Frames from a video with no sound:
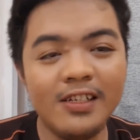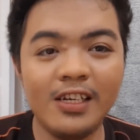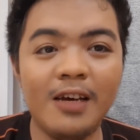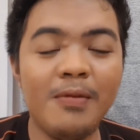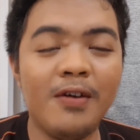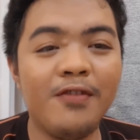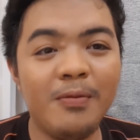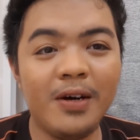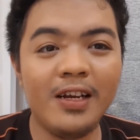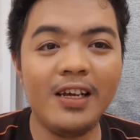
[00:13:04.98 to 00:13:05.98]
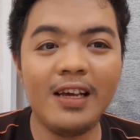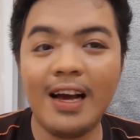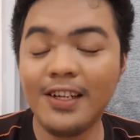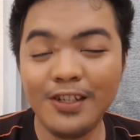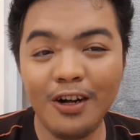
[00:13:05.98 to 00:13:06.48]
time, everybody,
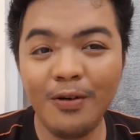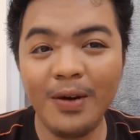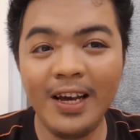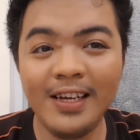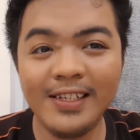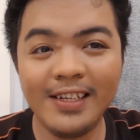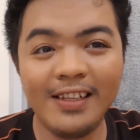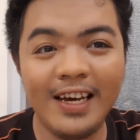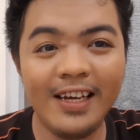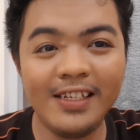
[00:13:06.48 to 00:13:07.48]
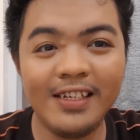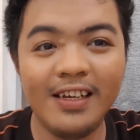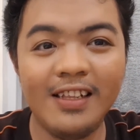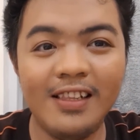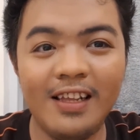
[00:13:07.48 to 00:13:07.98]
as always, let
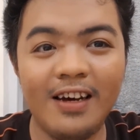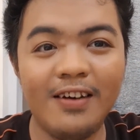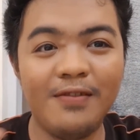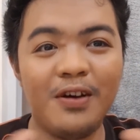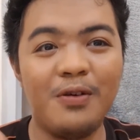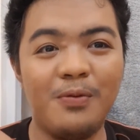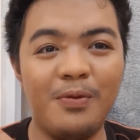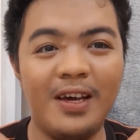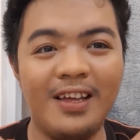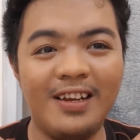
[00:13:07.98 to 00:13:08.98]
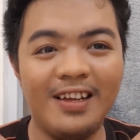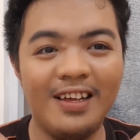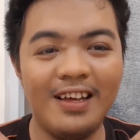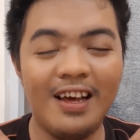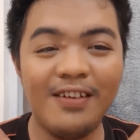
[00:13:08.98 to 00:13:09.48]
love win.
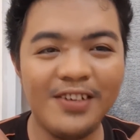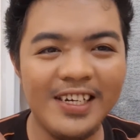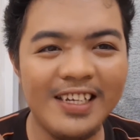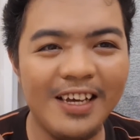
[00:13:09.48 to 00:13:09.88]
Have a great day.